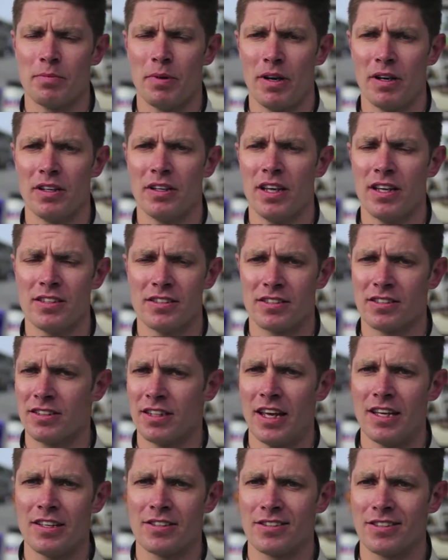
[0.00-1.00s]
but it's,
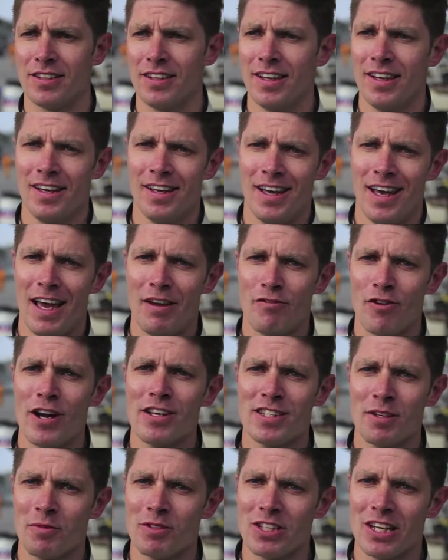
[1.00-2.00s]
it's, if
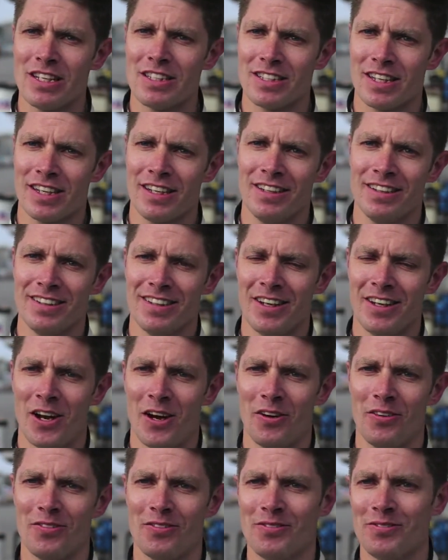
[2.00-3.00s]
racing was easy, you
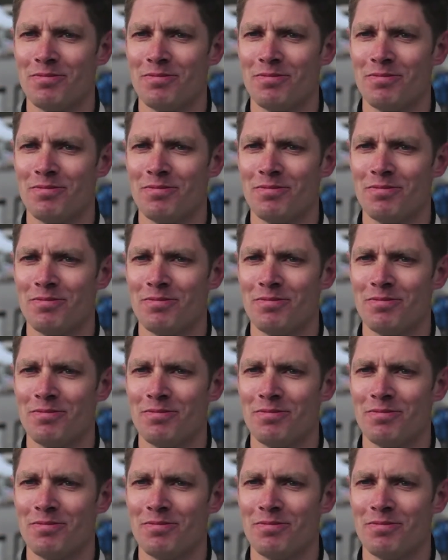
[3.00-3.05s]
know,